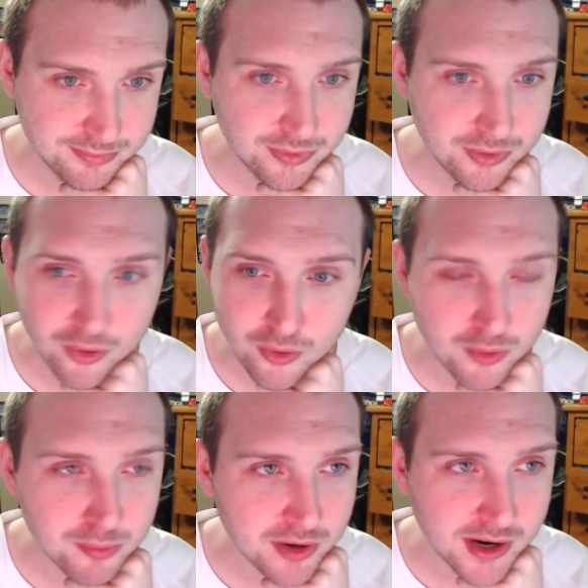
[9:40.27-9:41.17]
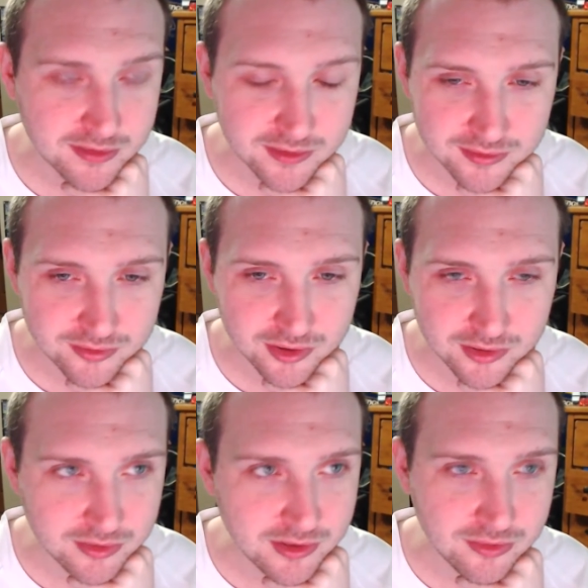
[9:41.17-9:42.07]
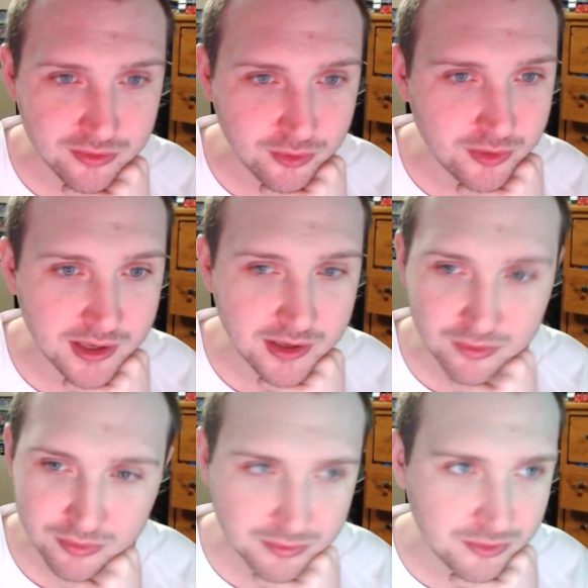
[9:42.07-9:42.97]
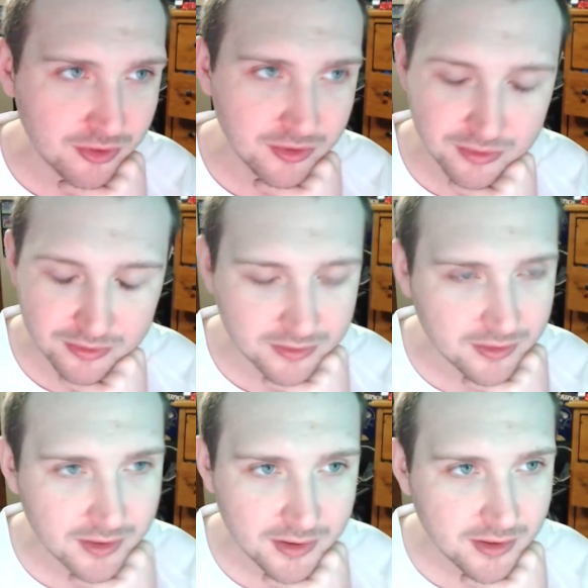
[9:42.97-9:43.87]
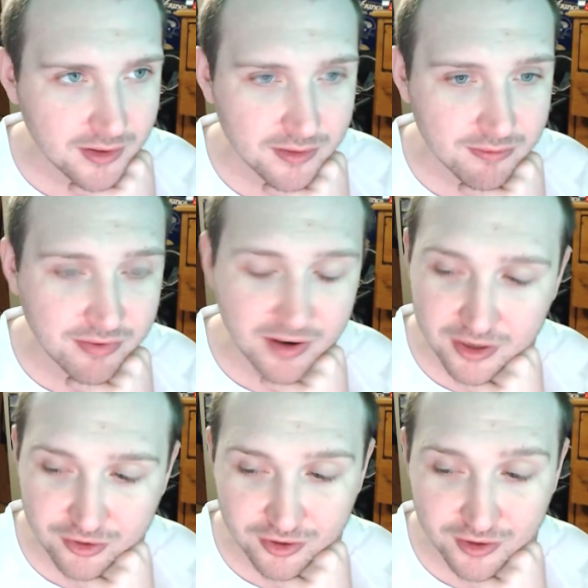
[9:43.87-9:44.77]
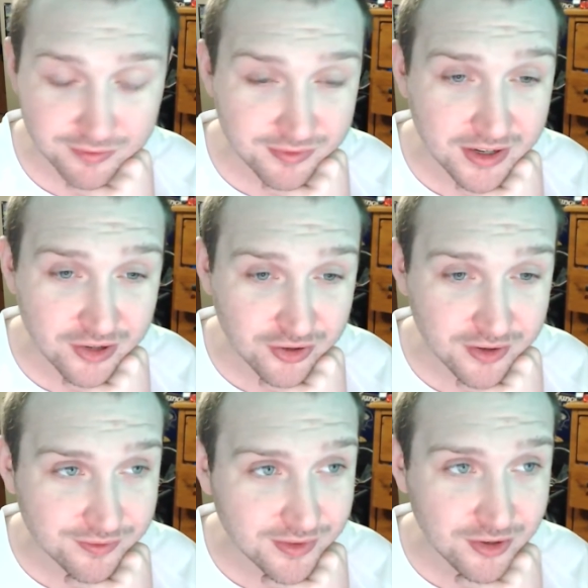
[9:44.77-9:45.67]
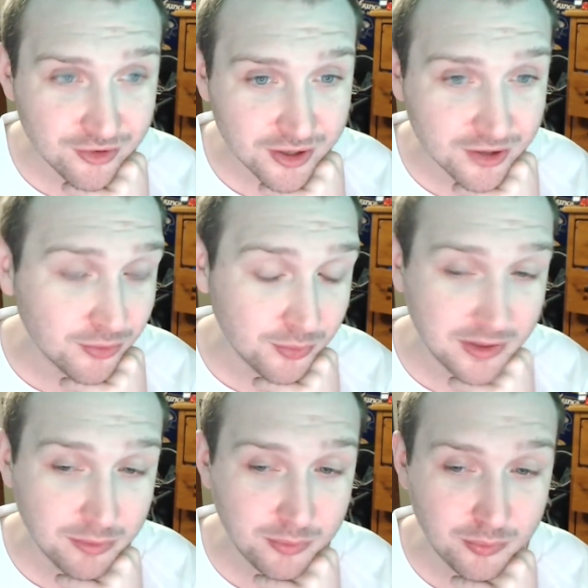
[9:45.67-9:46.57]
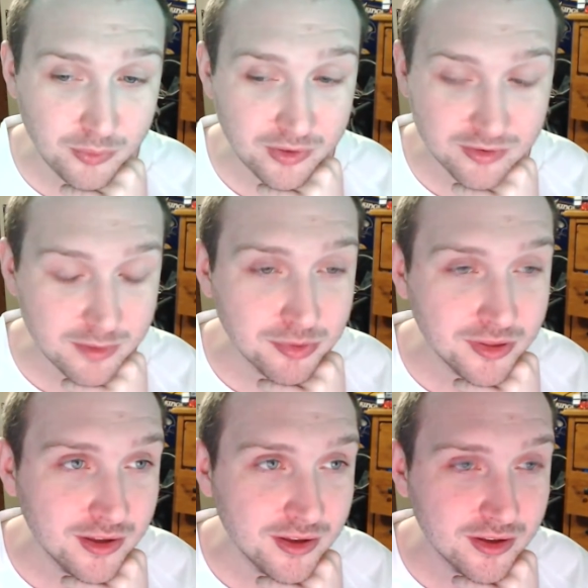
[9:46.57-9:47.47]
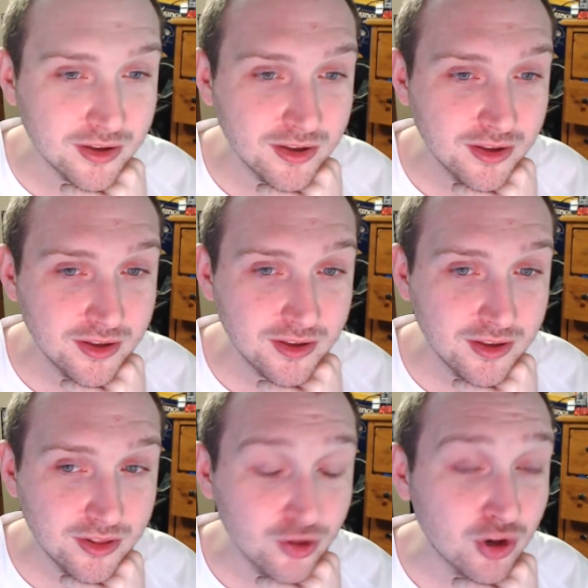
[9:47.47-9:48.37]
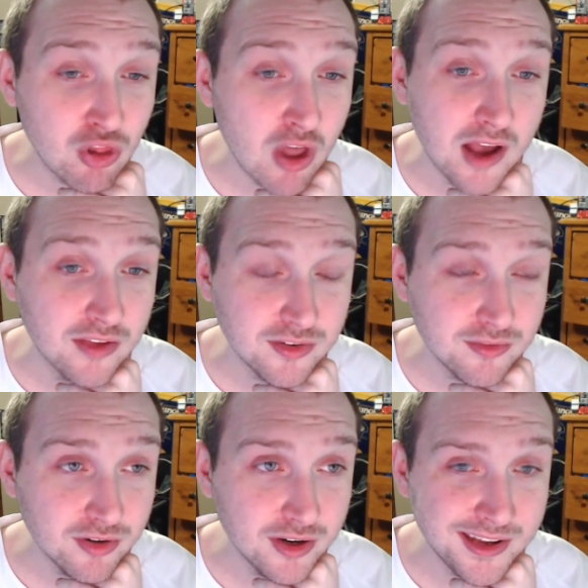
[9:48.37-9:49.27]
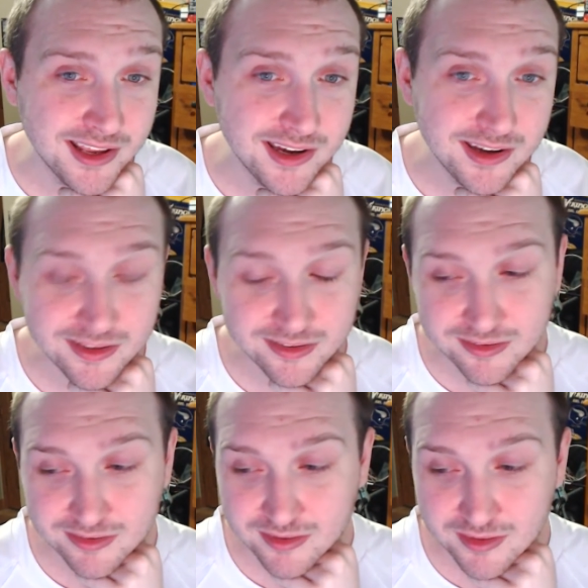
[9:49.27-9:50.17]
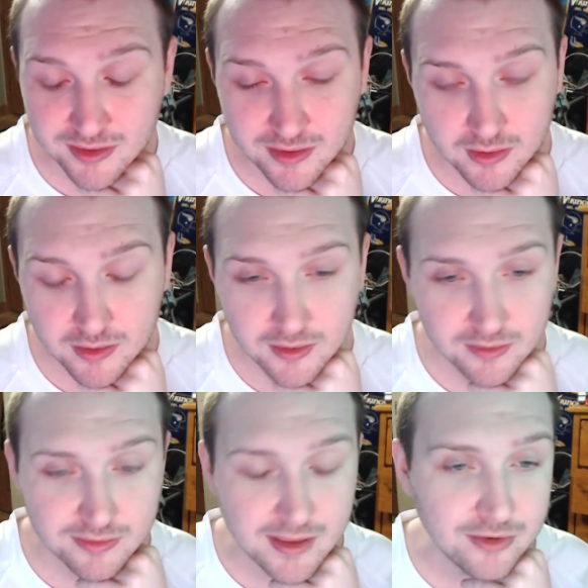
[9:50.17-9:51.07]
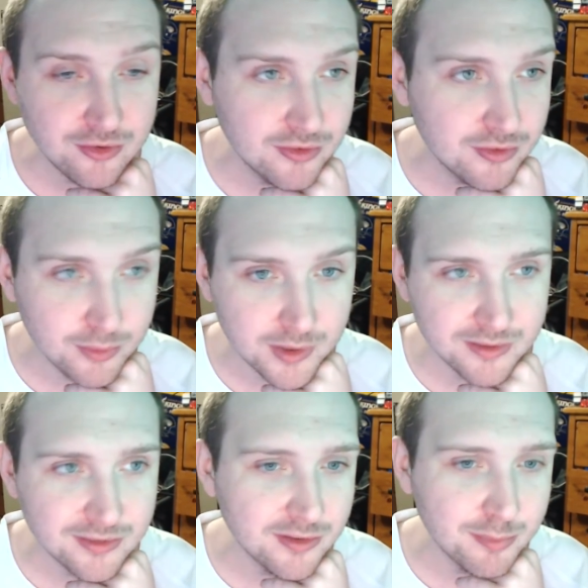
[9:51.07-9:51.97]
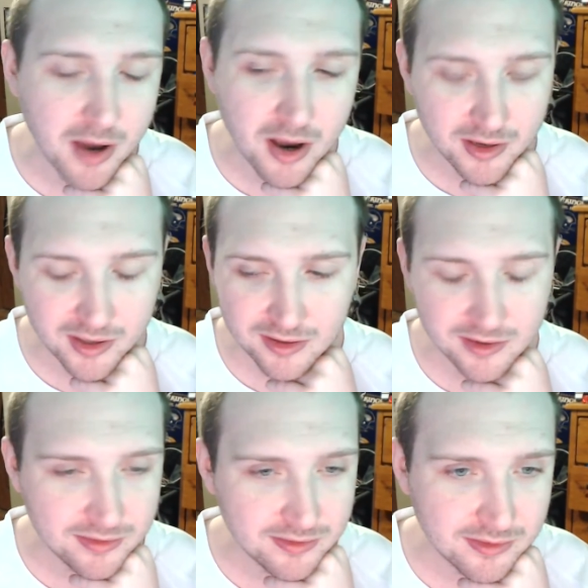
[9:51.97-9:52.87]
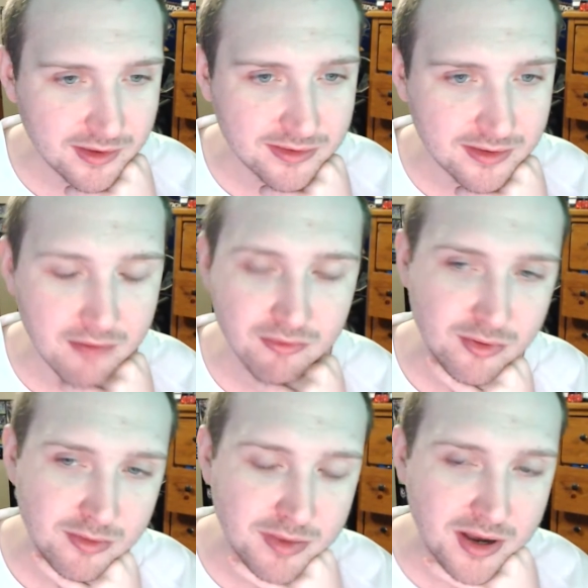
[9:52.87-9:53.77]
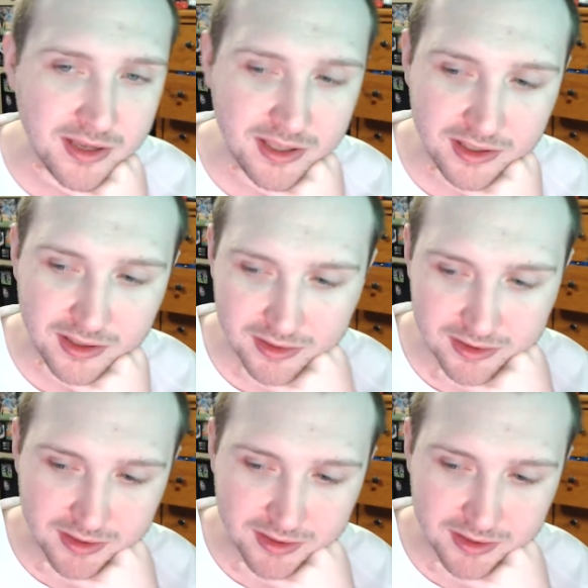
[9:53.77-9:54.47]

the whole practice for at least two days just finishing, finishing, finishing because we we simply look a loss in front of net, and it's it's not just Luis, it's Bongi, it's it's everyone. Bongi